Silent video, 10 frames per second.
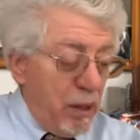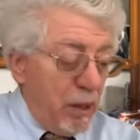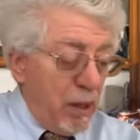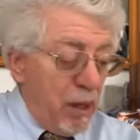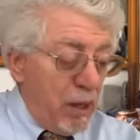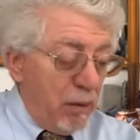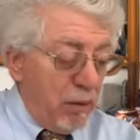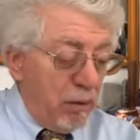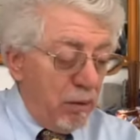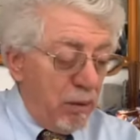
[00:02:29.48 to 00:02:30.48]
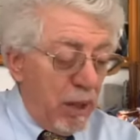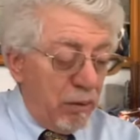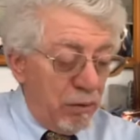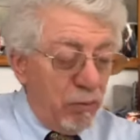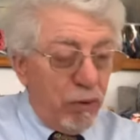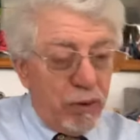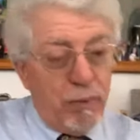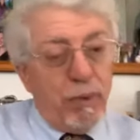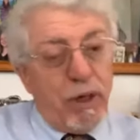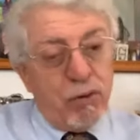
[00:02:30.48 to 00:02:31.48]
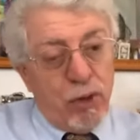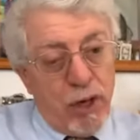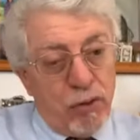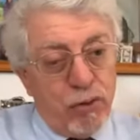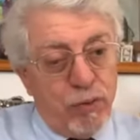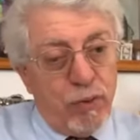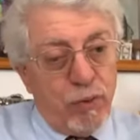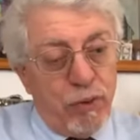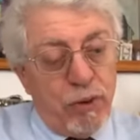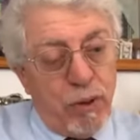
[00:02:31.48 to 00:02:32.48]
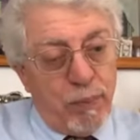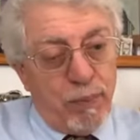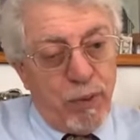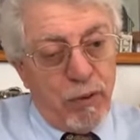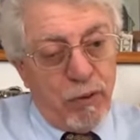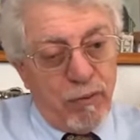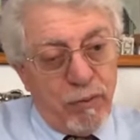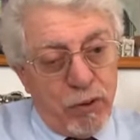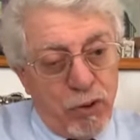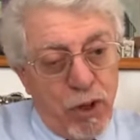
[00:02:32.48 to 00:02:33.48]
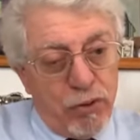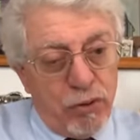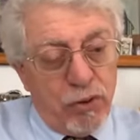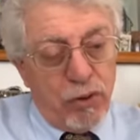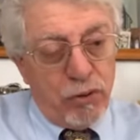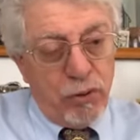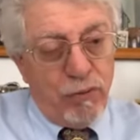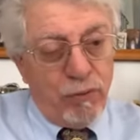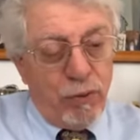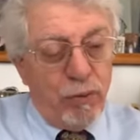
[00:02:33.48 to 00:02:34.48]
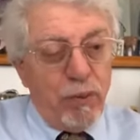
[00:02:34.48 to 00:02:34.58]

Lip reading: And that one of the big changes between the period of the judges and so forth.